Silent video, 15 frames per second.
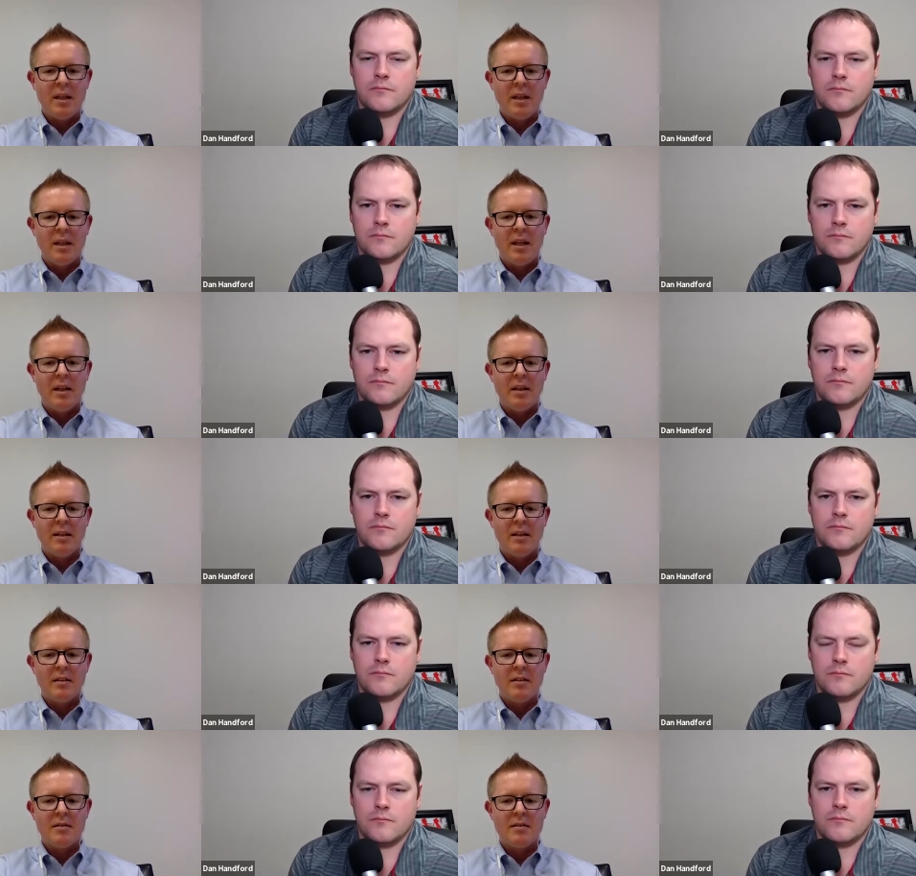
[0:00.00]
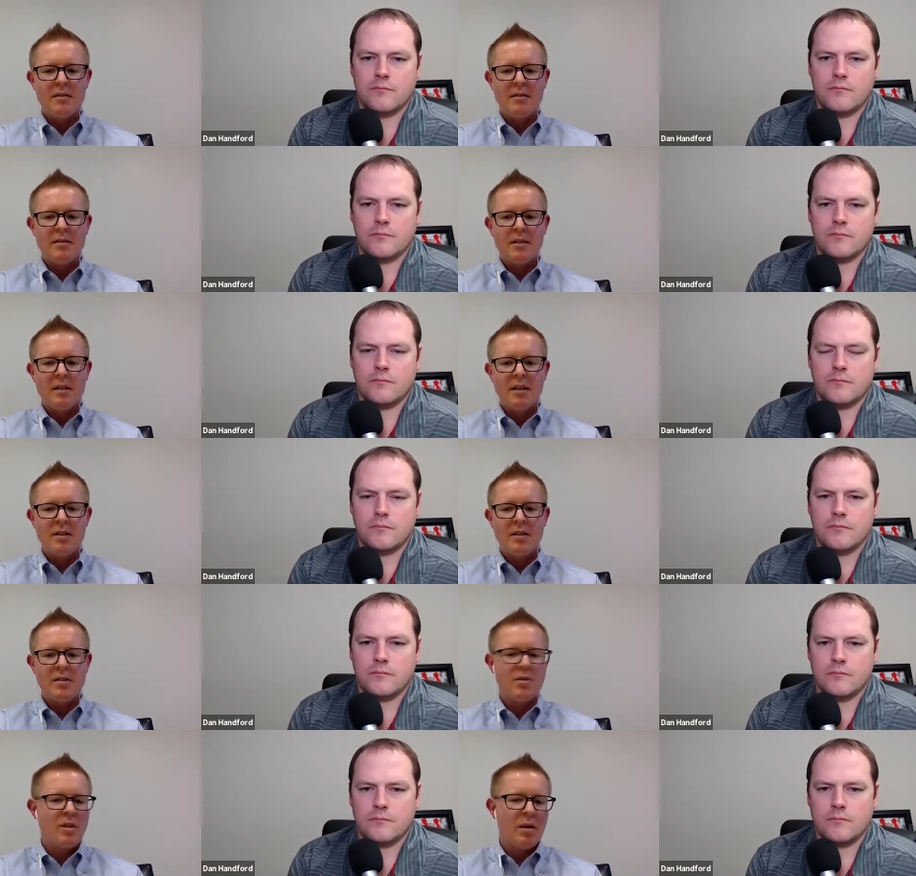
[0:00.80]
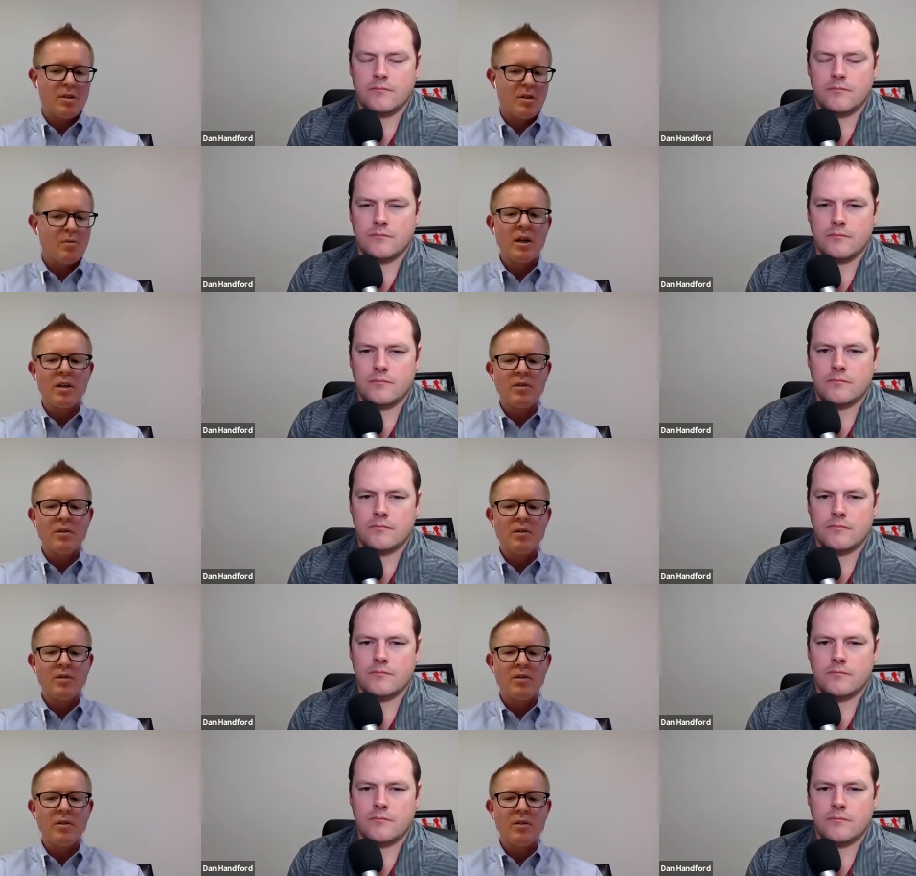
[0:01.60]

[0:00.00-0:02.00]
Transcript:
Speaker 1: And uh, so that was a red